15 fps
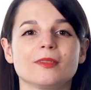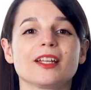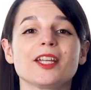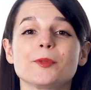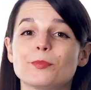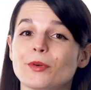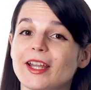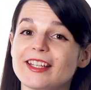
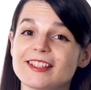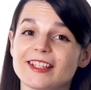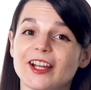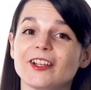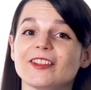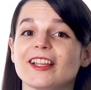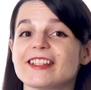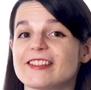It breaks
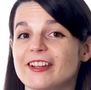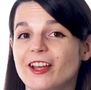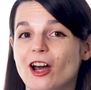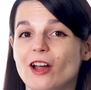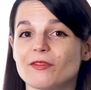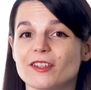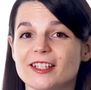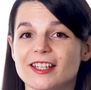down lesson
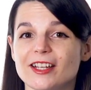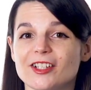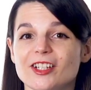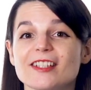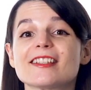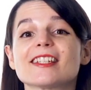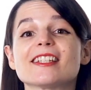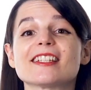
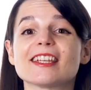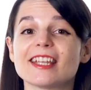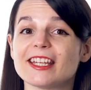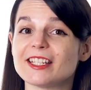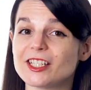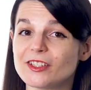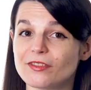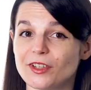conversations into
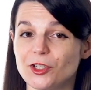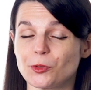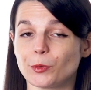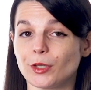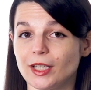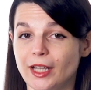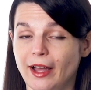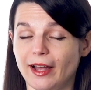
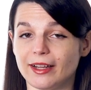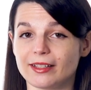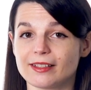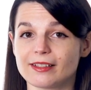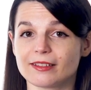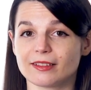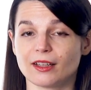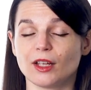individual
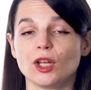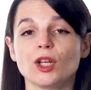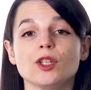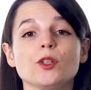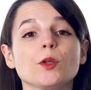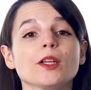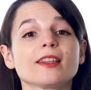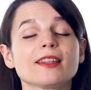lines.
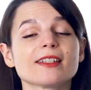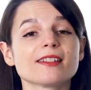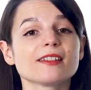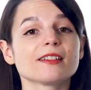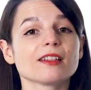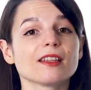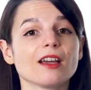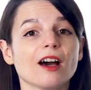You can
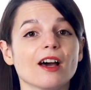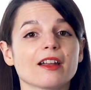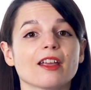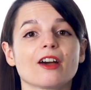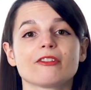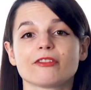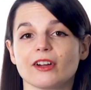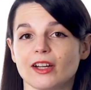listen to the
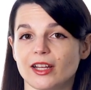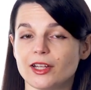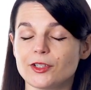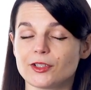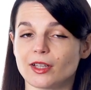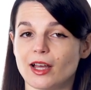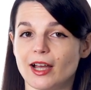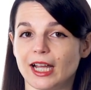audio for
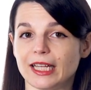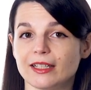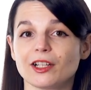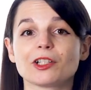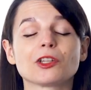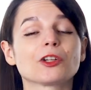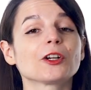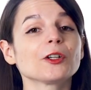each line,
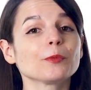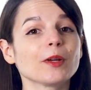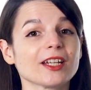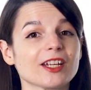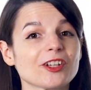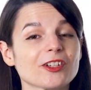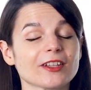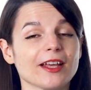learn what
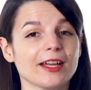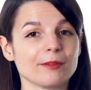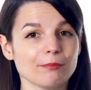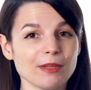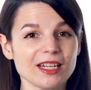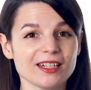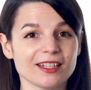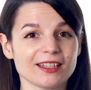each line
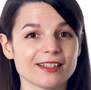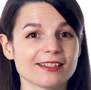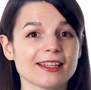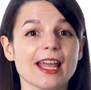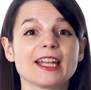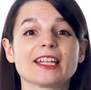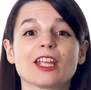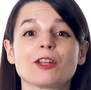means, and